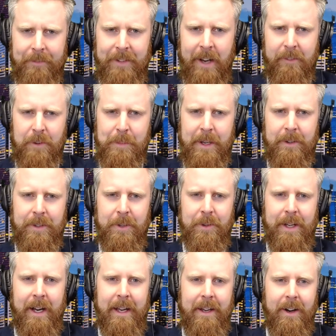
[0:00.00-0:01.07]
We've covered, Peter, you
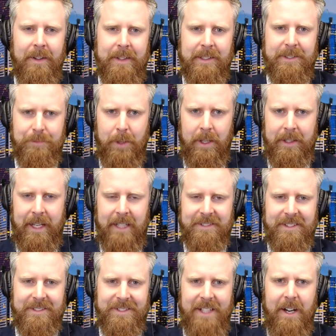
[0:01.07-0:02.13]
and I, on this
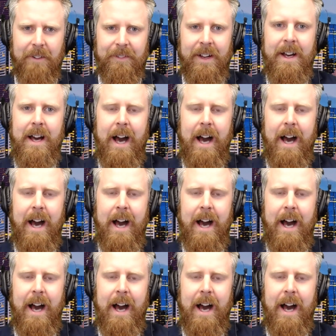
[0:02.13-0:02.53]
podcast itself,